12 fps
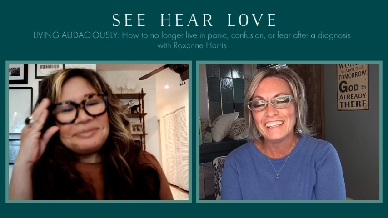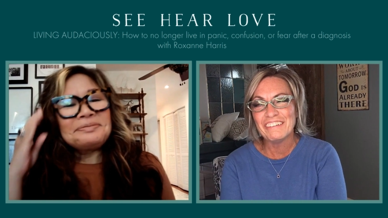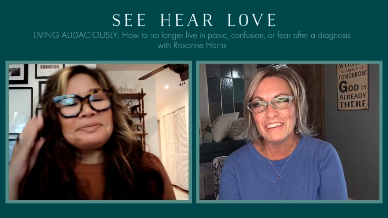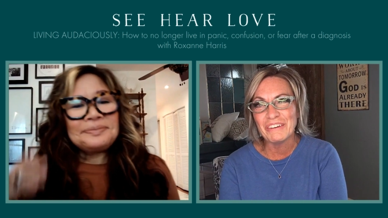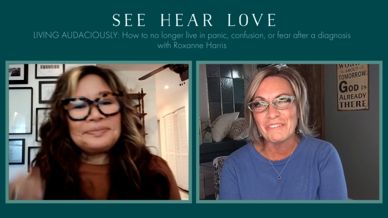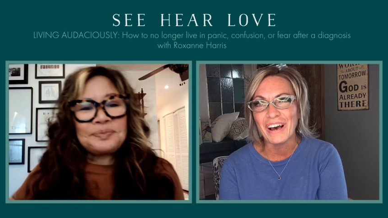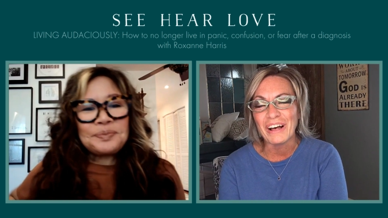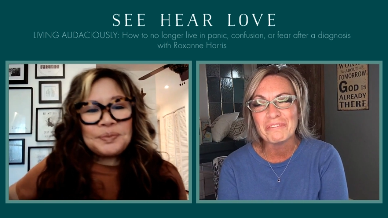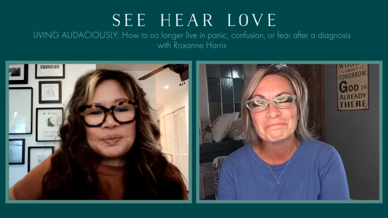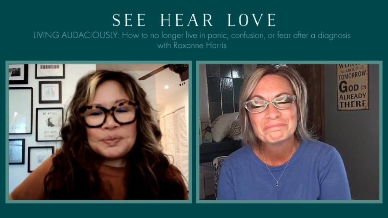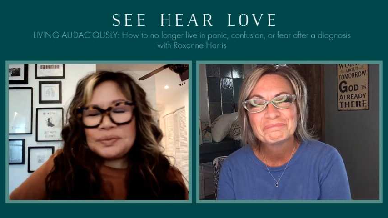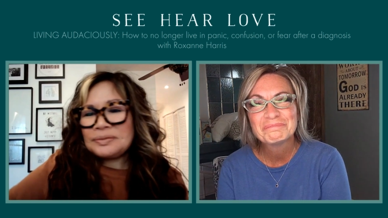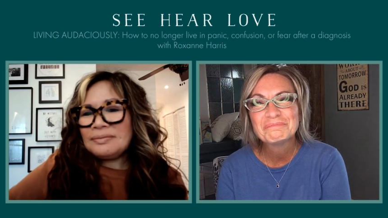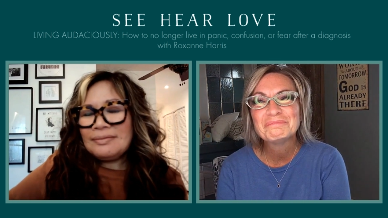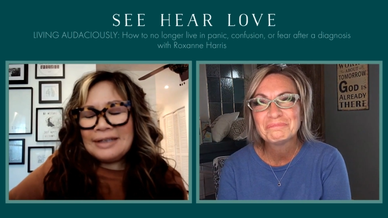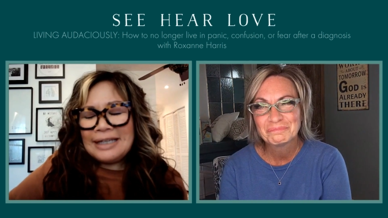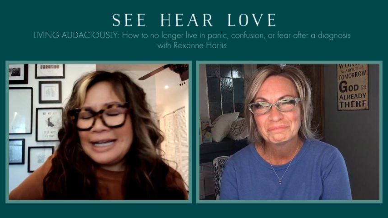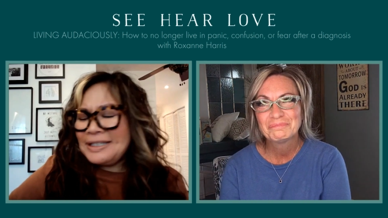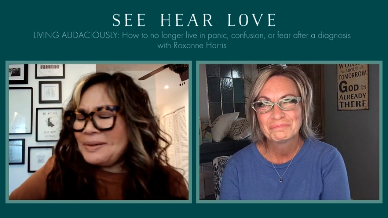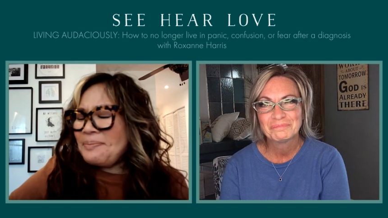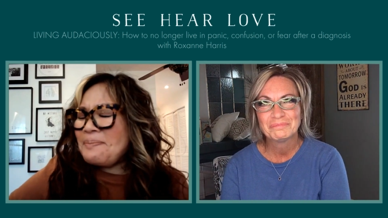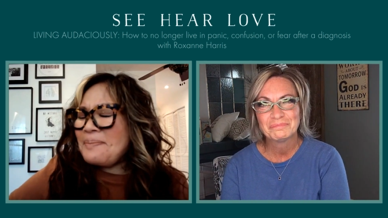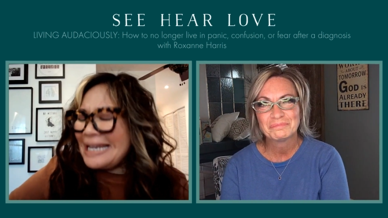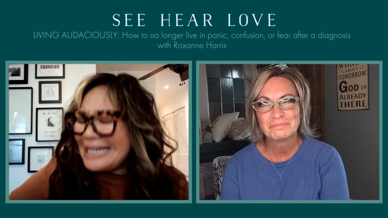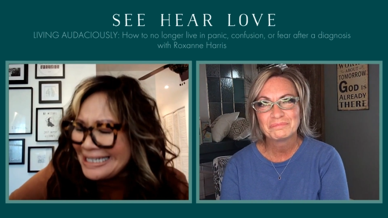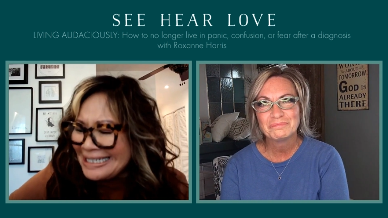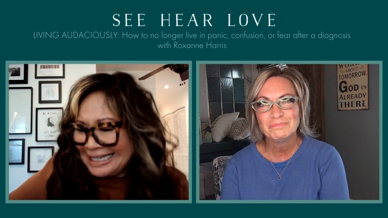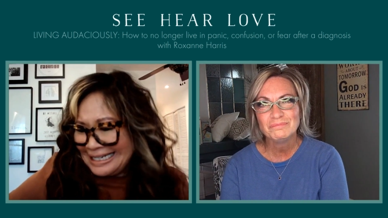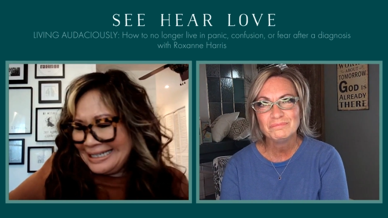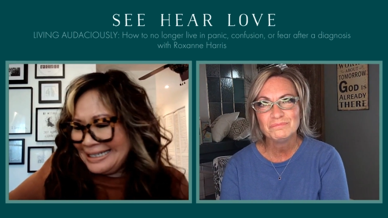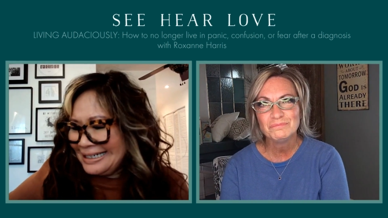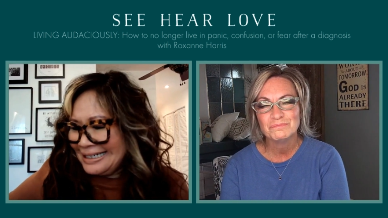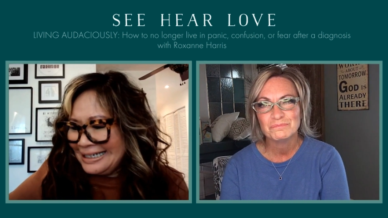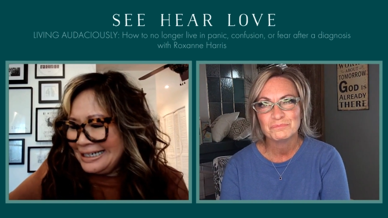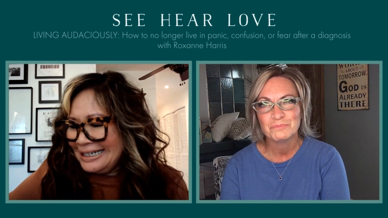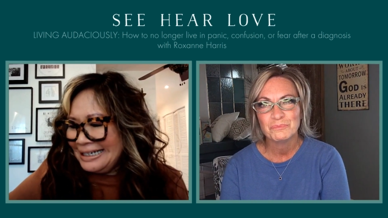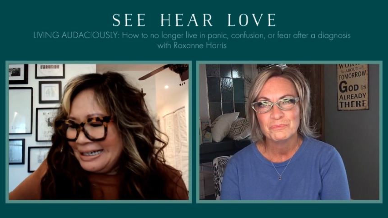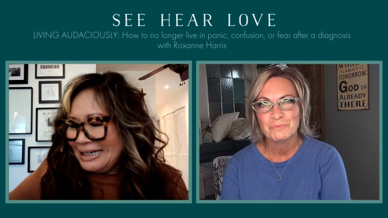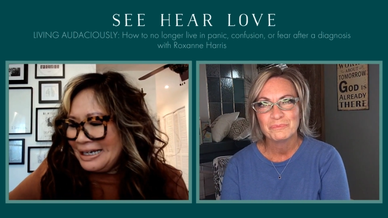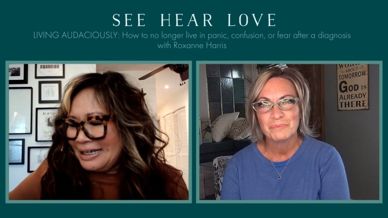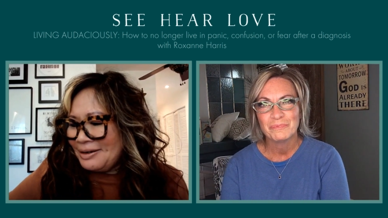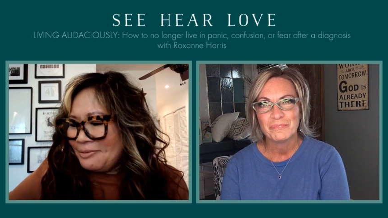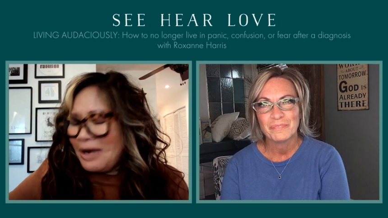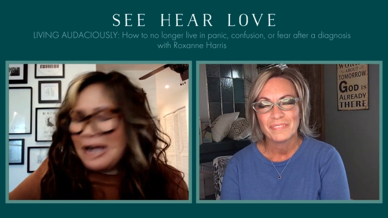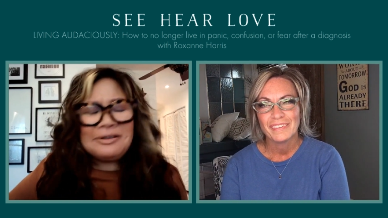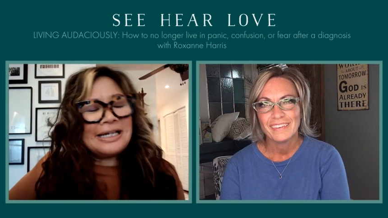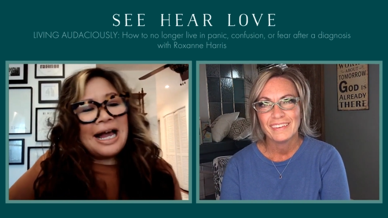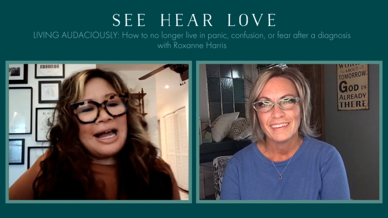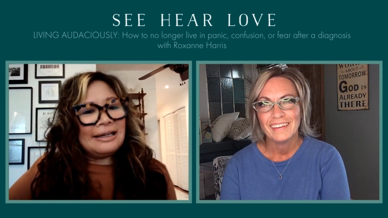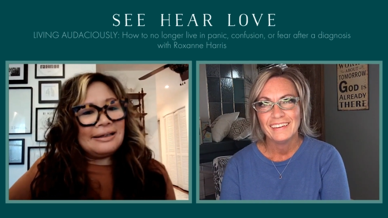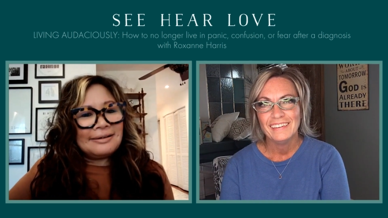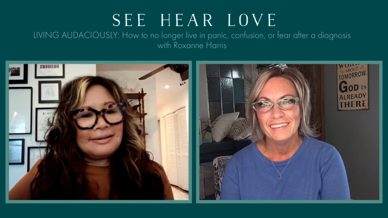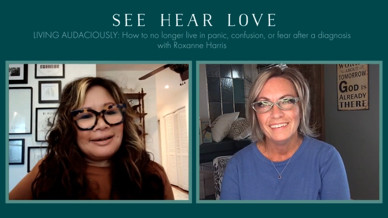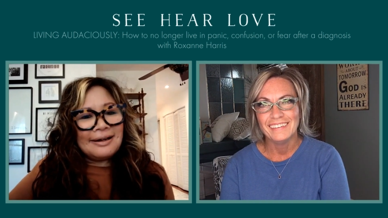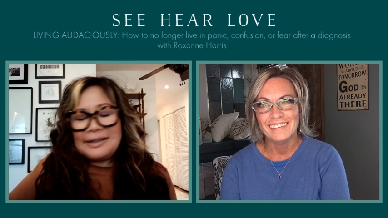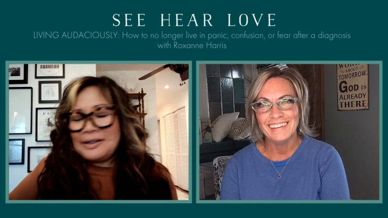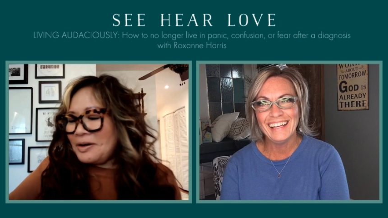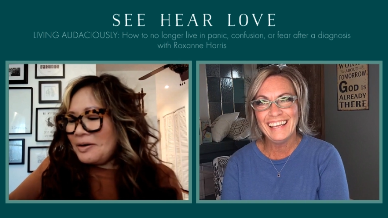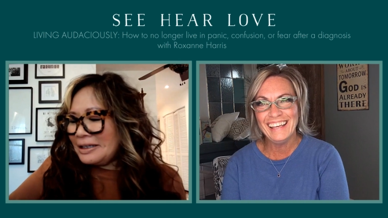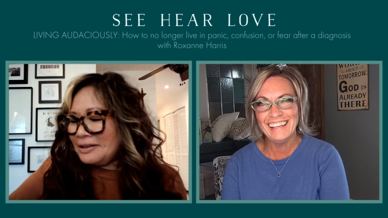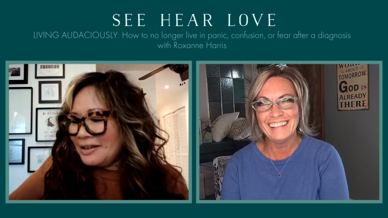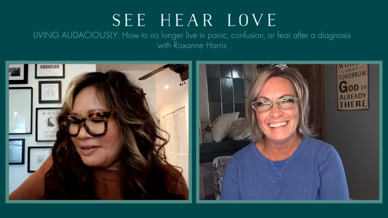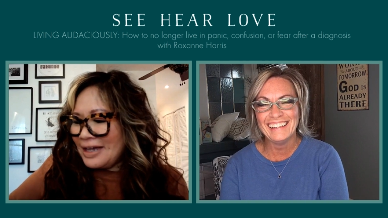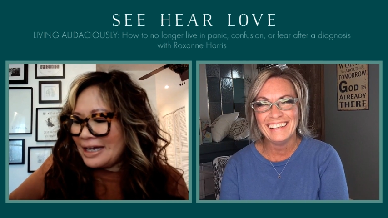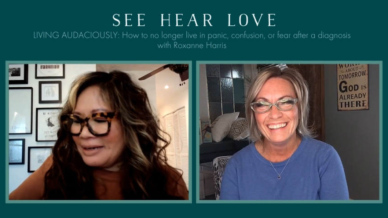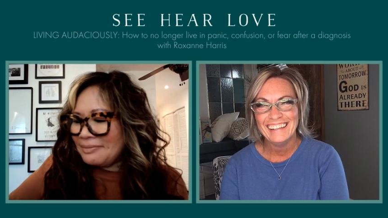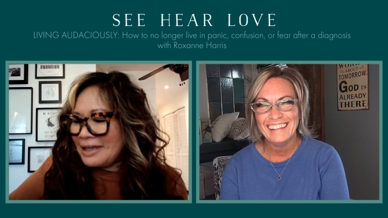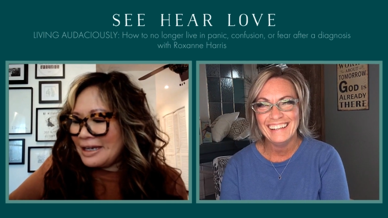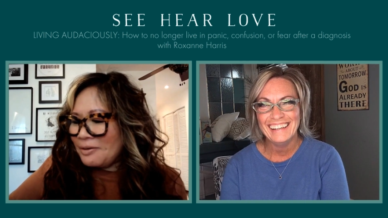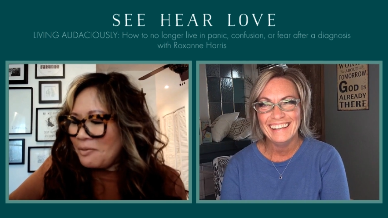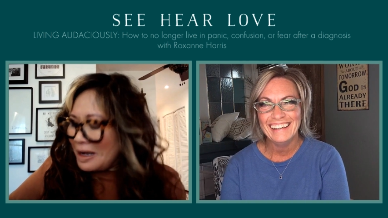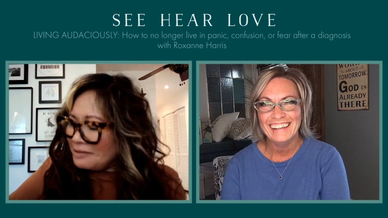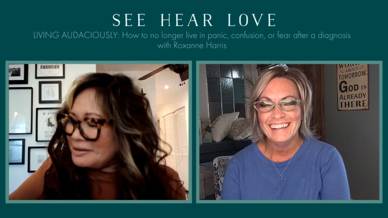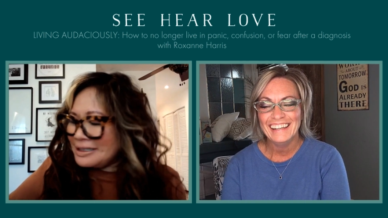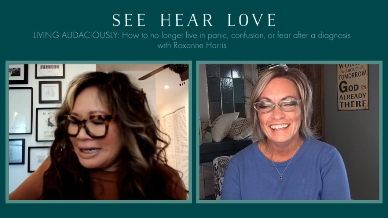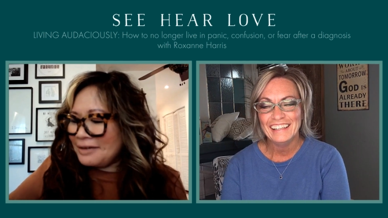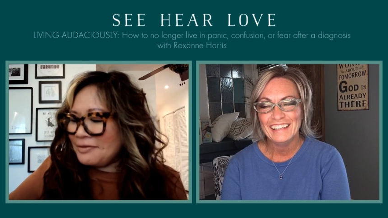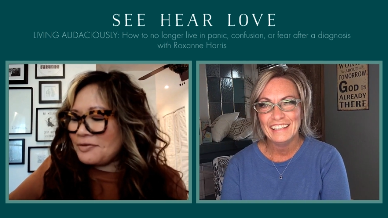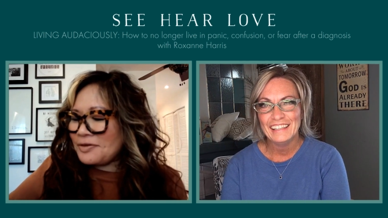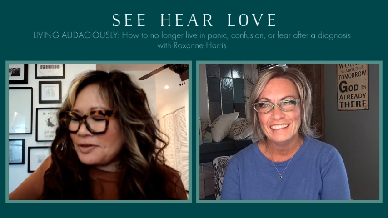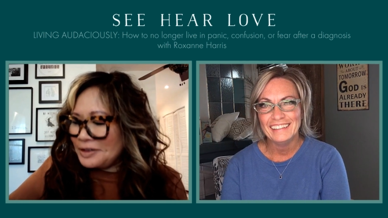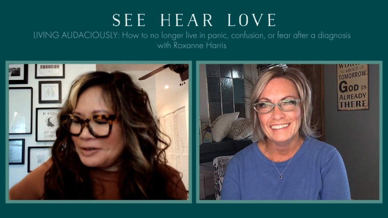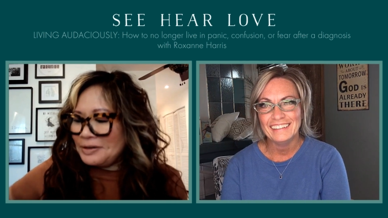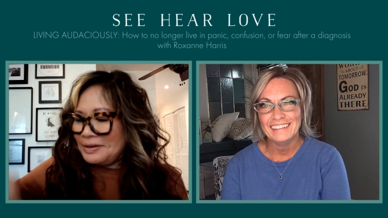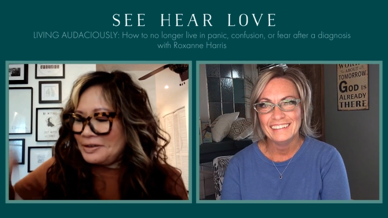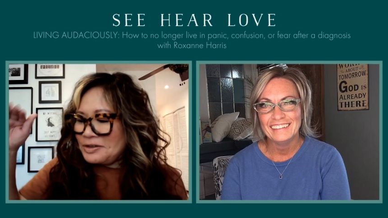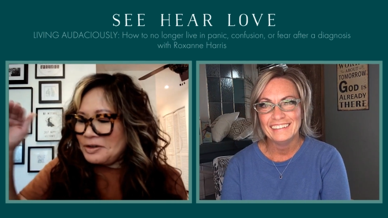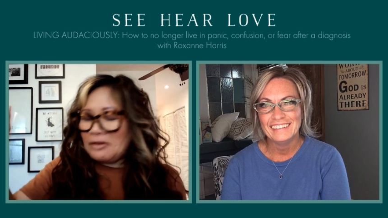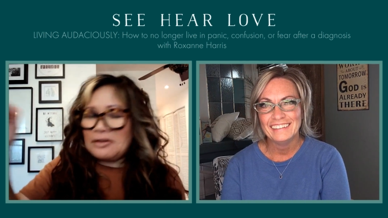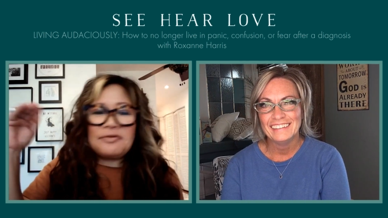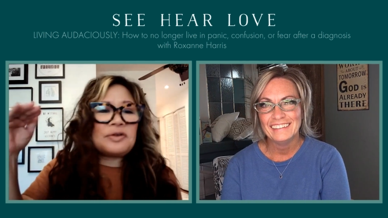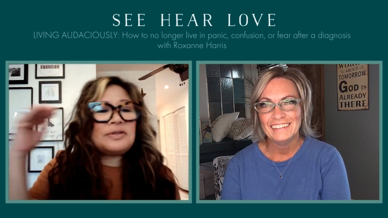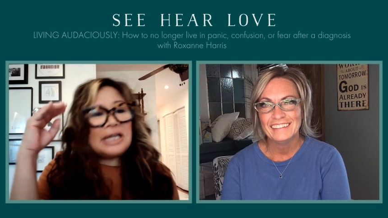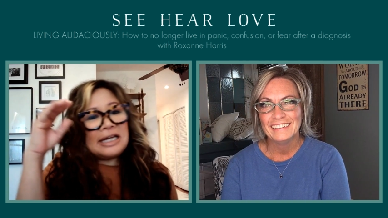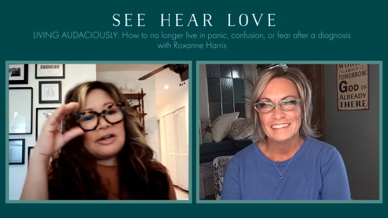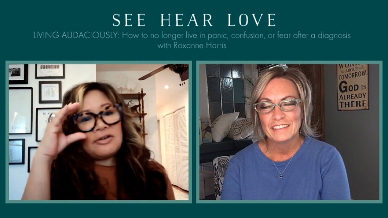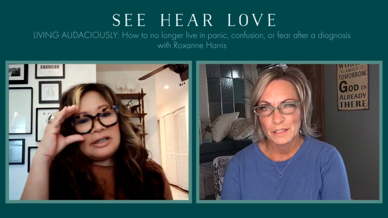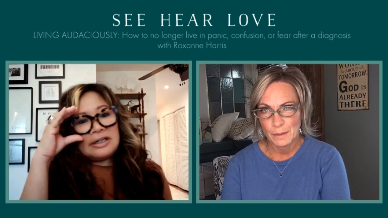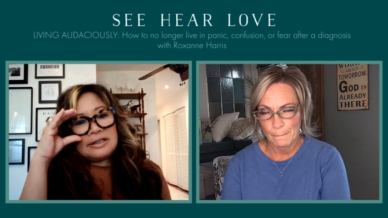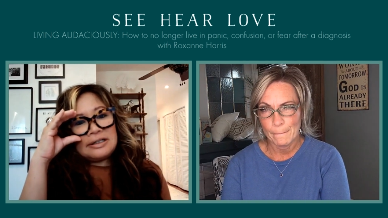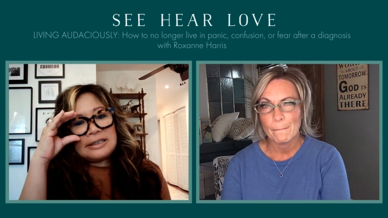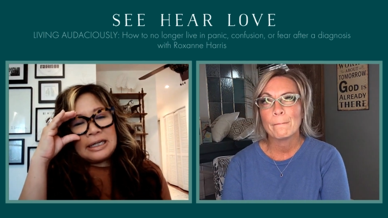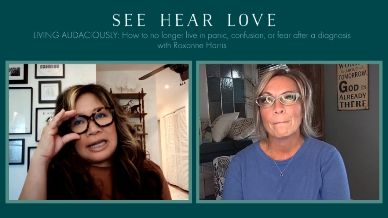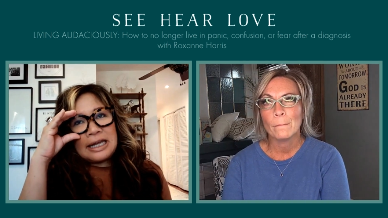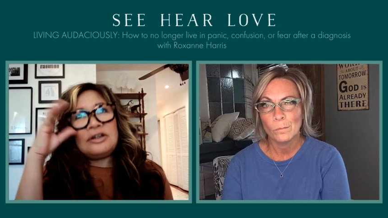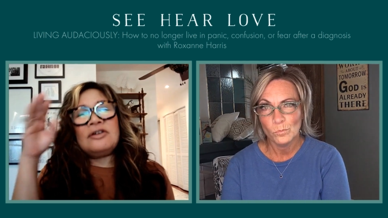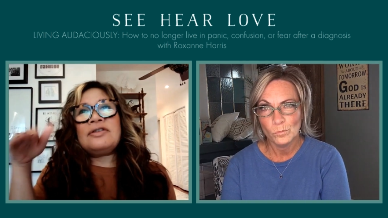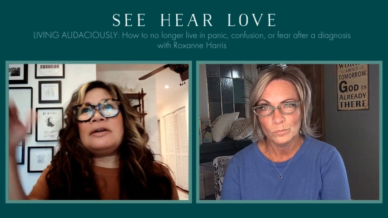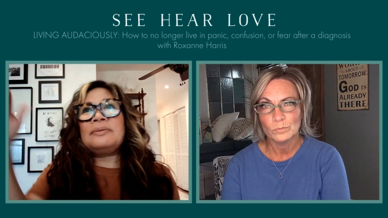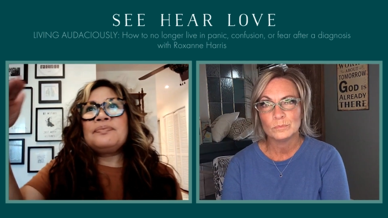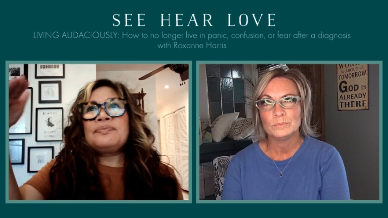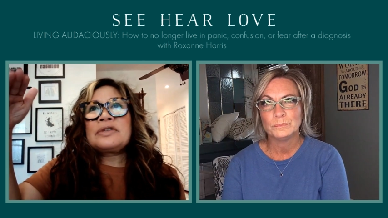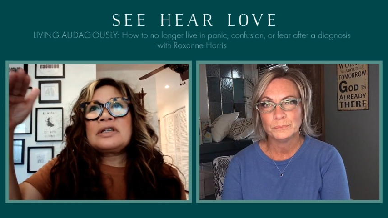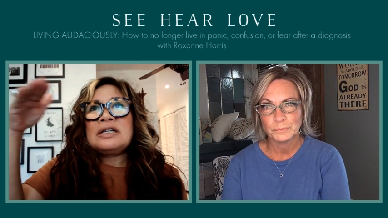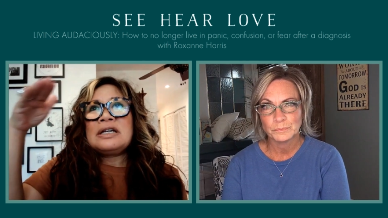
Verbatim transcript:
Speaker 1: living well. That's amazing. Well done. You know, I look at that, I'm like, well done for you and just all of those areas. And I know that